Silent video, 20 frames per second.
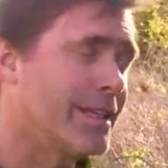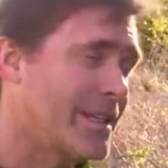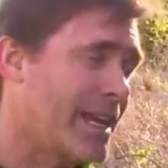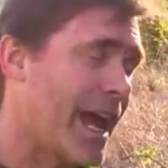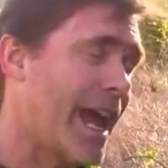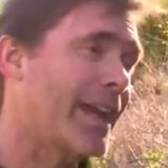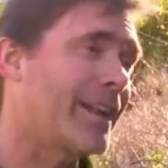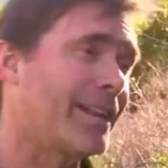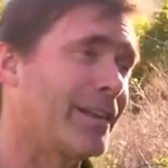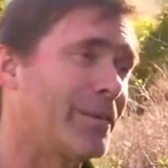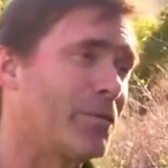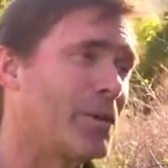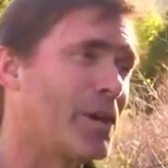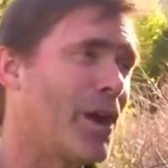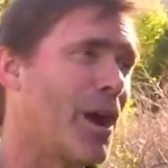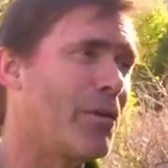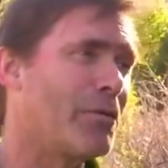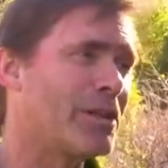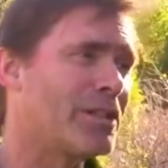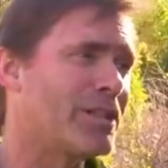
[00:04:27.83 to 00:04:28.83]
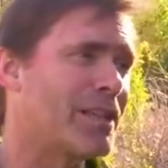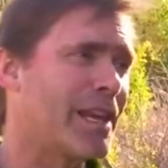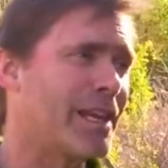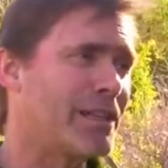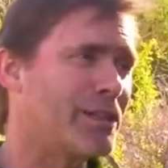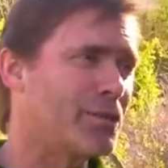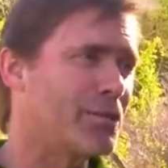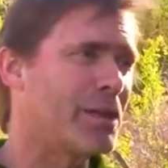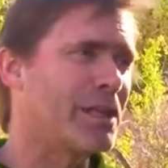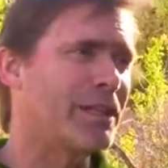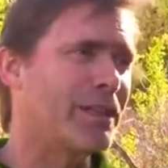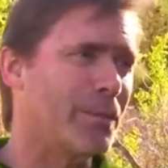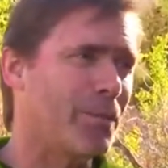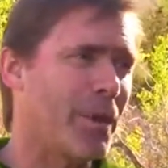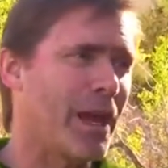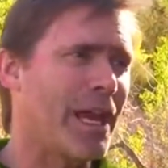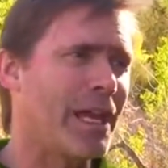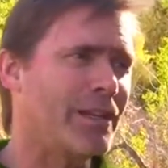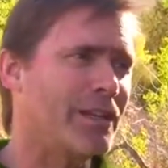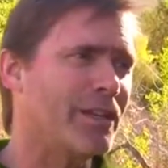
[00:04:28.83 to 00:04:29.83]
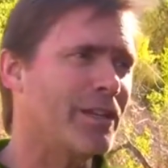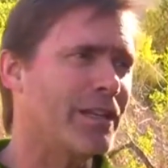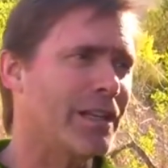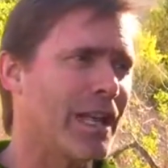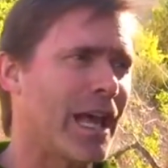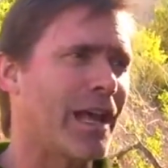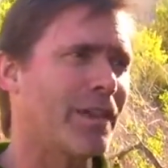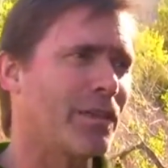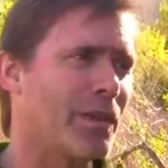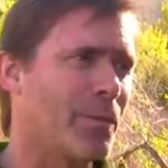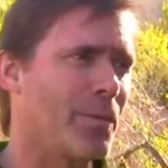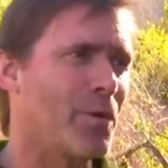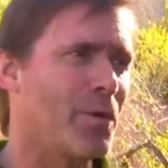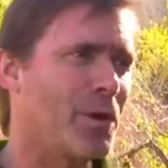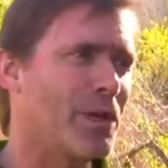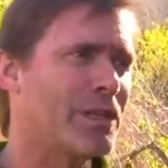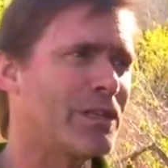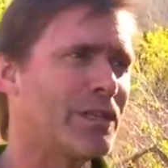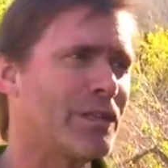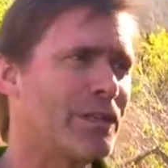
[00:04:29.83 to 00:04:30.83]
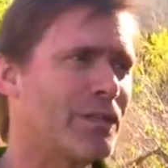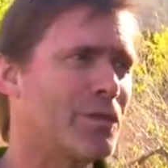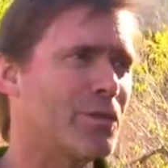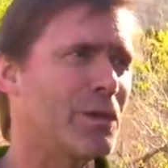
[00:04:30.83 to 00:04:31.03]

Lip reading: Exactly. We always say treat the patient, not the poison.